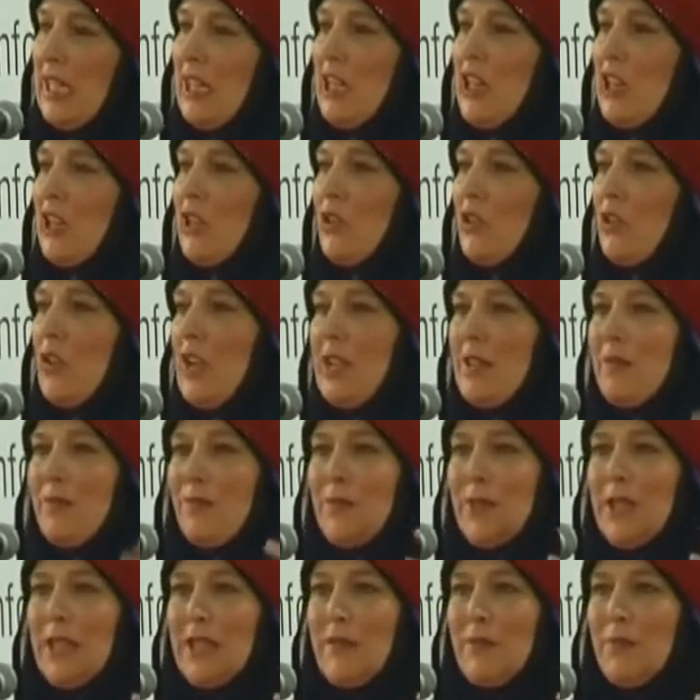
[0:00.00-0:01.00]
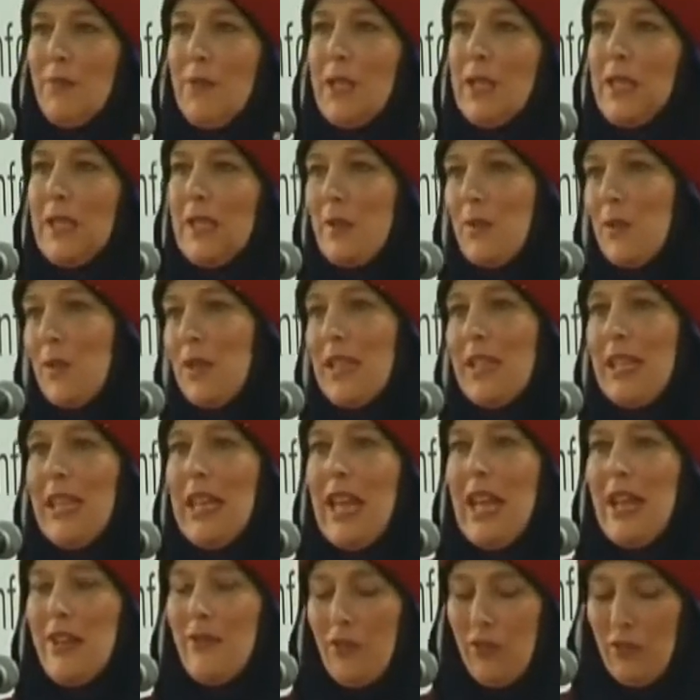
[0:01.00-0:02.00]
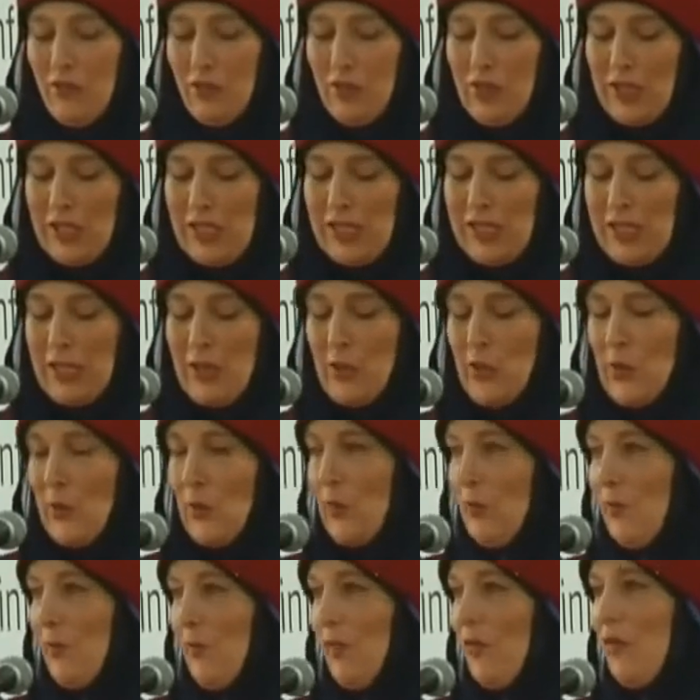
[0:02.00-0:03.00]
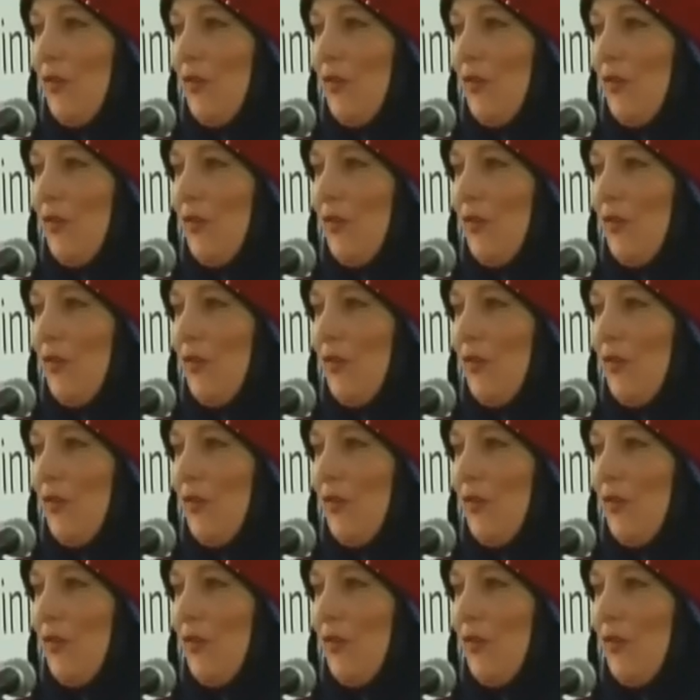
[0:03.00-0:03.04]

and a great big beard with a life of its own.